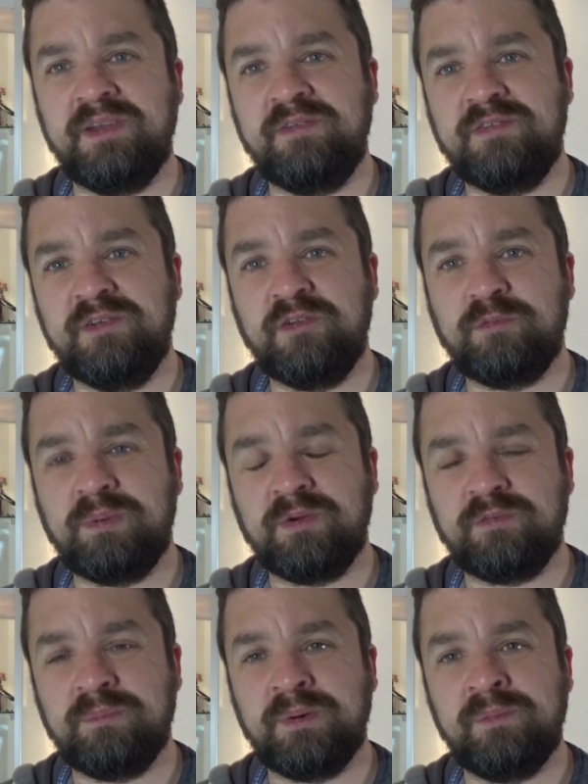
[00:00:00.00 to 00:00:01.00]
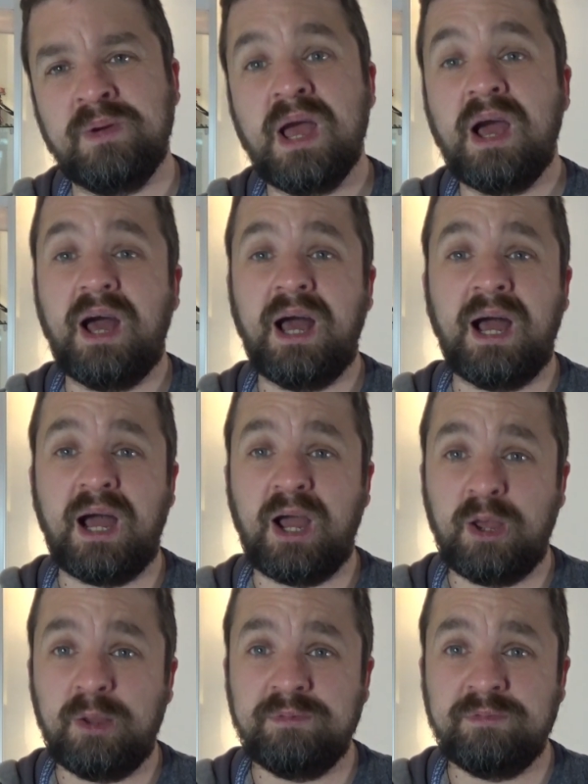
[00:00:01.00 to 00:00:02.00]
as soon as possible. I
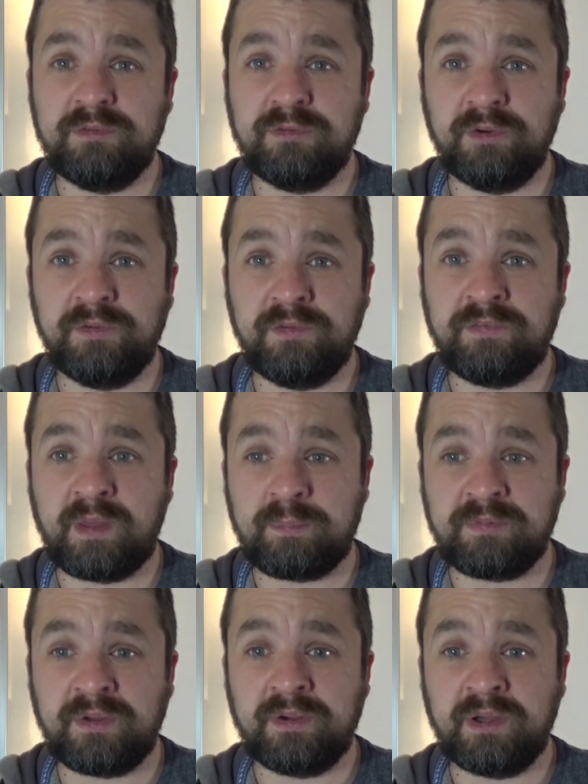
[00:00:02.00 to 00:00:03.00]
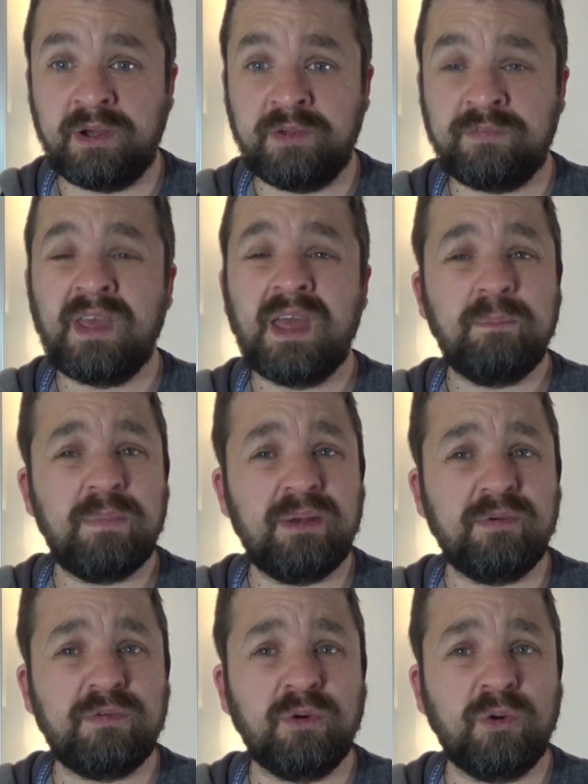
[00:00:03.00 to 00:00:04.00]
hope you've enjoyed this episode, guys. Bit
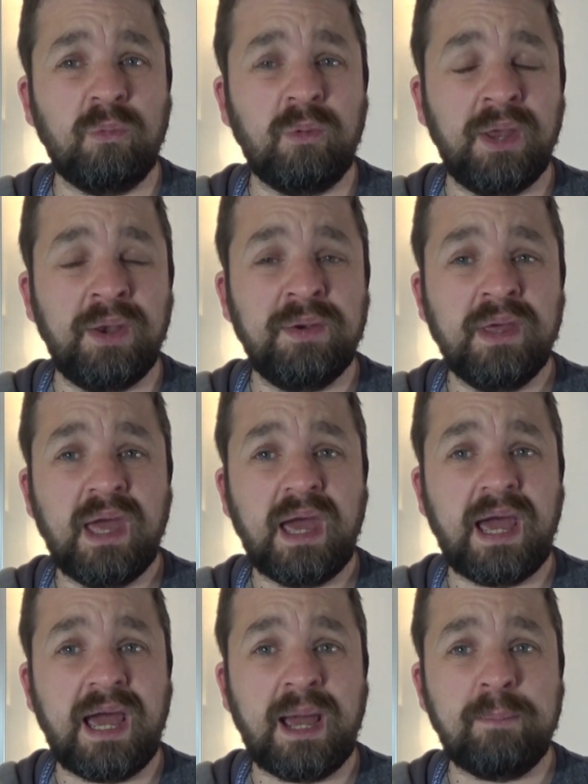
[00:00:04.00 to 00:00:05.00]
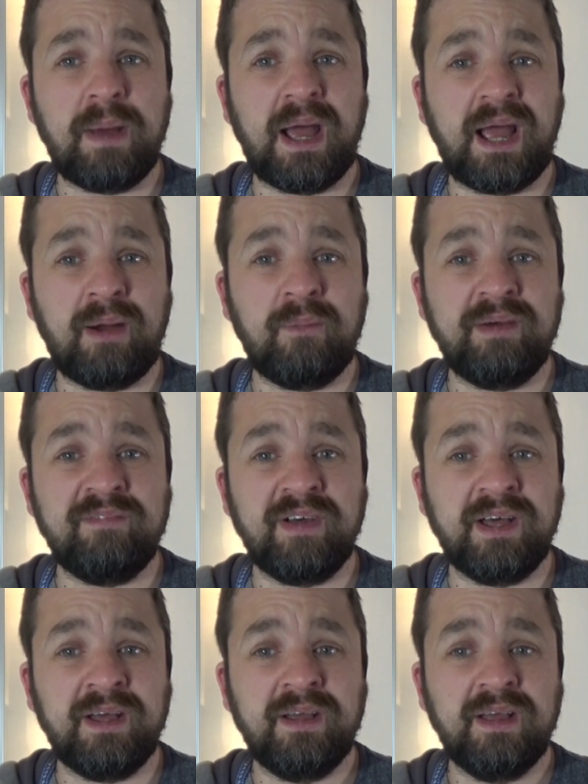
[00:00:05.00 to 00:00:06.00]
of a short one,
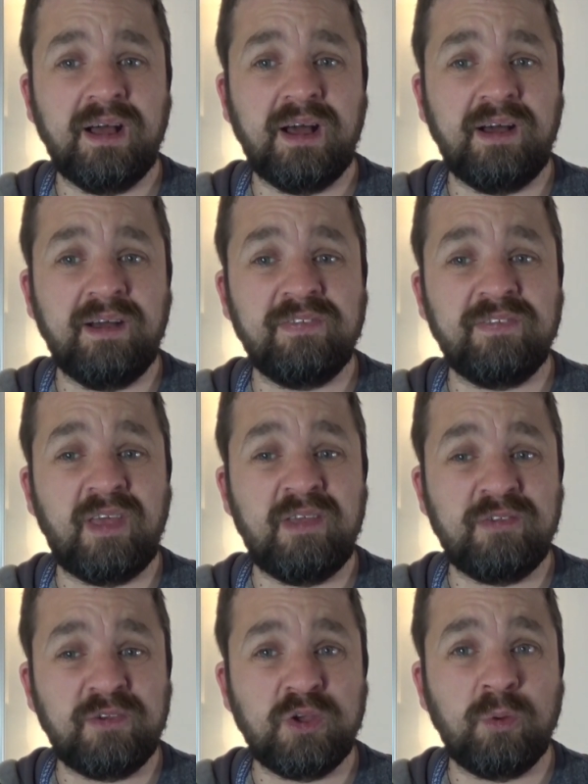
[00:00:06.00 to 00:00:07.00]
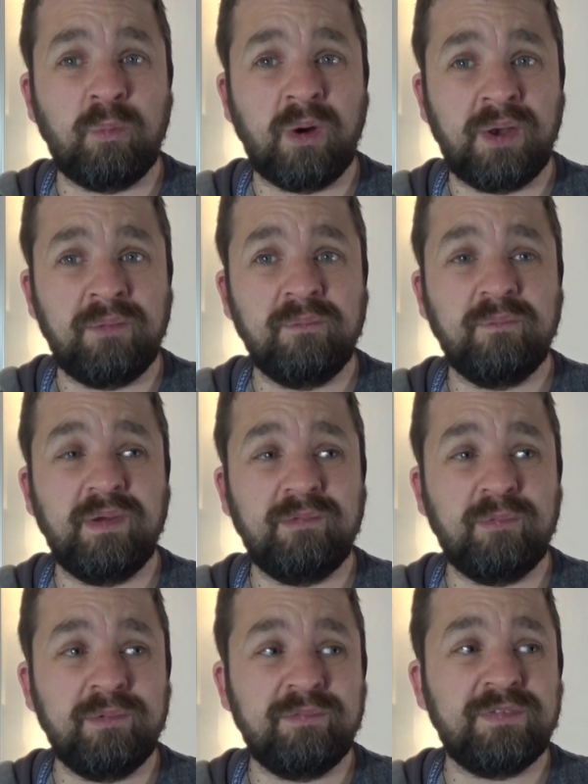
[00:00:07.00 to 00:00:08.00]
however, it's a good one.
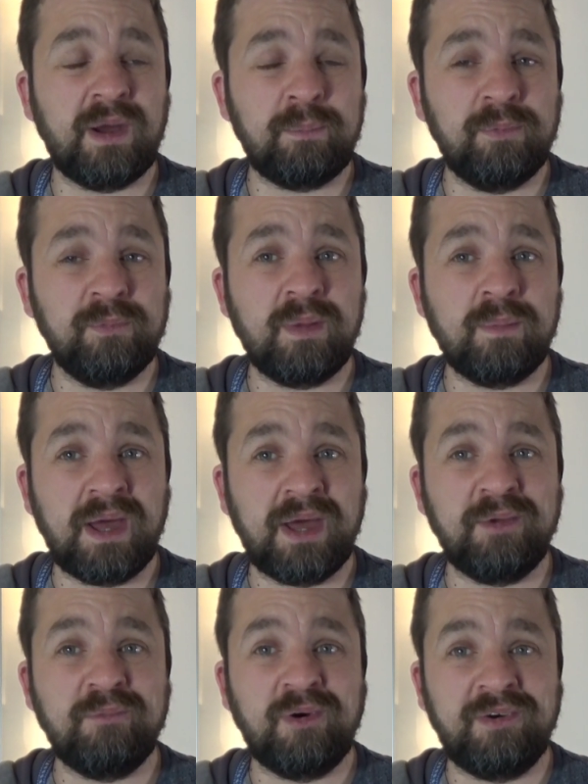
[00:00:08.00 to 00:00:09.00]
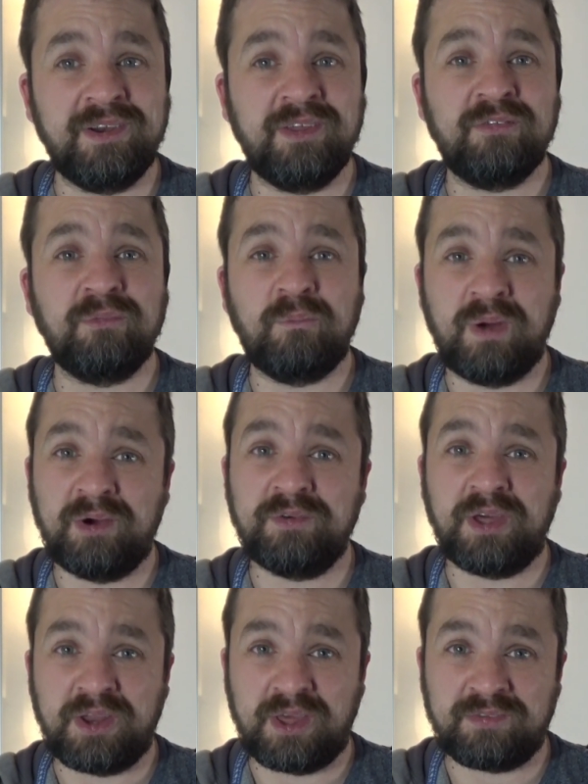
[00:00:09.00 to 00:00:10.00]
If we've doubled the amount of warriors, well
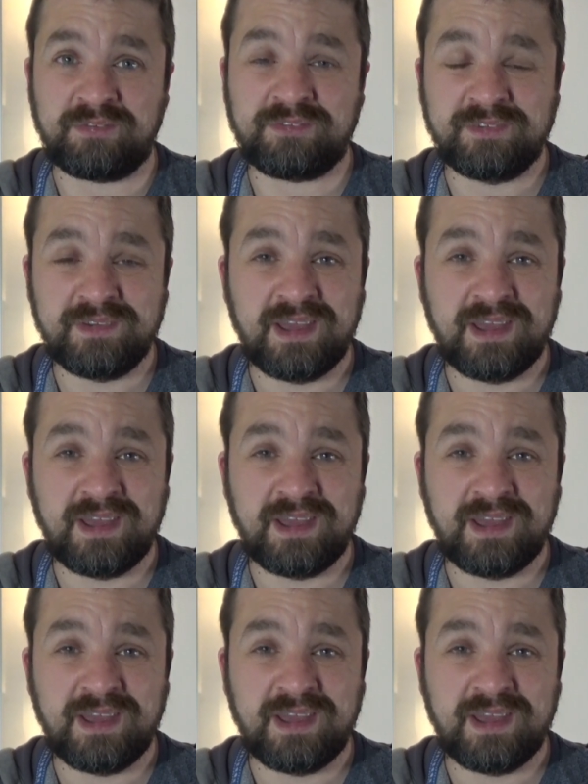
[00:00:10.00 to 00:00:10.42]
done us.